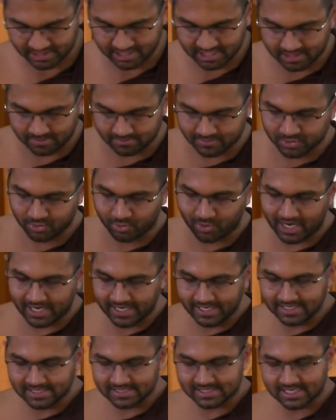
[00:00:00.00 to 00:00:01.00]
comes,
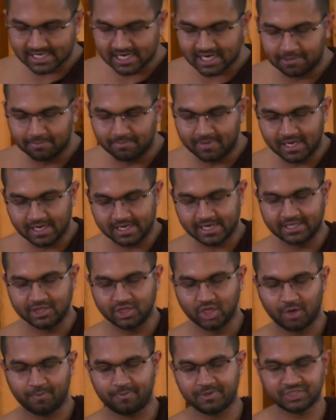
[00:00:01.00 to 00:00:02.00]
why does a Kamma get
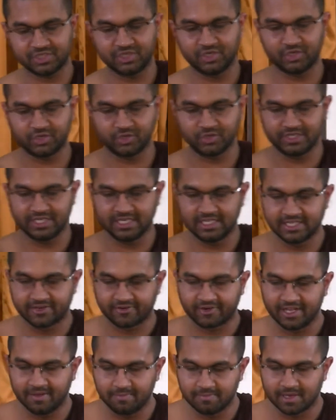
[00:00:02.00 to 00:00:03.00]
the opportunity to yield the
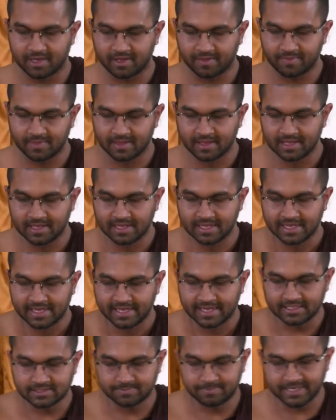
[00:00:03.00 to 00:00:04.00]
rebirth?
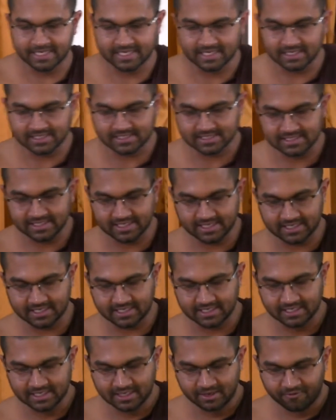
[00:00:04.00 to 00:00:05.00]
It's because
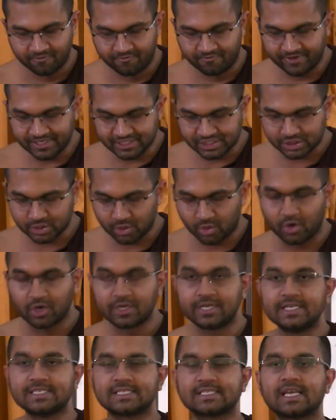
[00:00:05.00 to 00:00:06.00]
the wish or
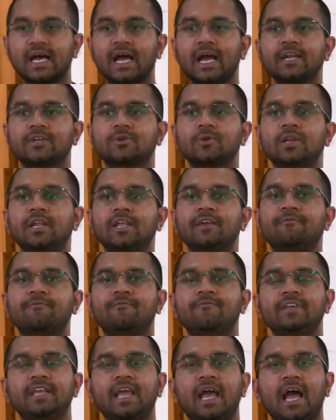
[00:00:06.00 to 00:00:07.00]
desire to
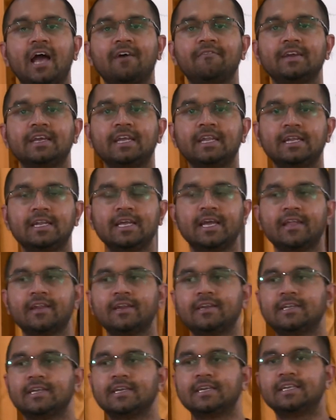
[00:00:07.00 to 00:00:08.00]
live. We have an
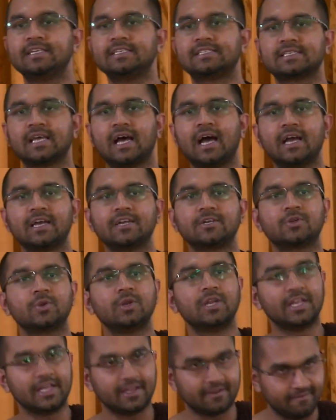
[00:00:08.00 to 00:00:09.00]
inherited desire to
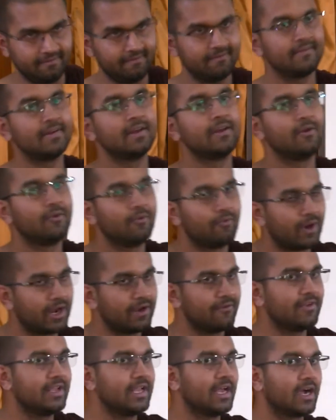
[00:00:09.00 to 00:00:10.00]
live
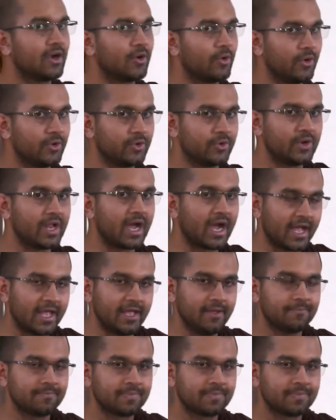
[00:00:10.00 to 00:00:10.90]
when we are going to die.